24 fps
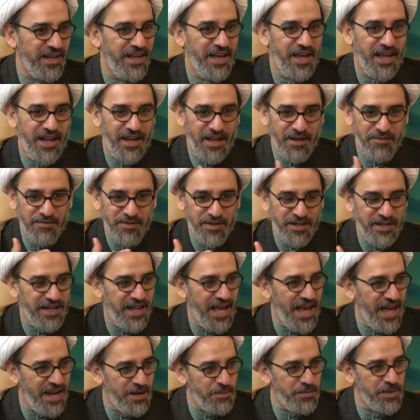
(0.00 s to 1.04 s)
and every
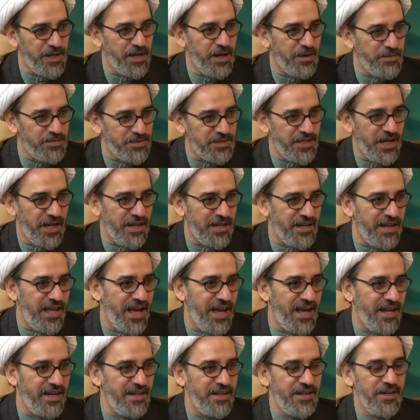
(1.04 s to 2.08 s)
land becomes that
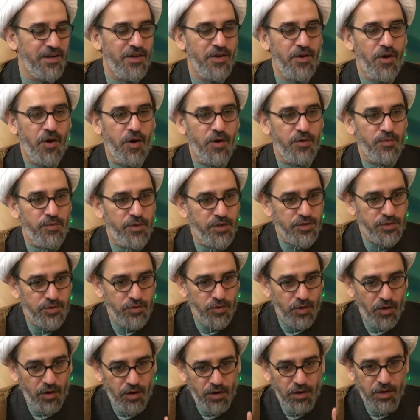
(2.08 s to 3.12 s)
land on which
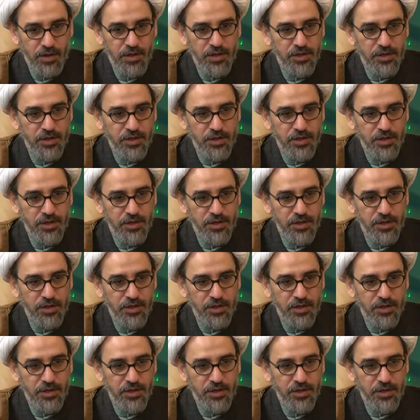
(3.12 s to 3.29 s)
you're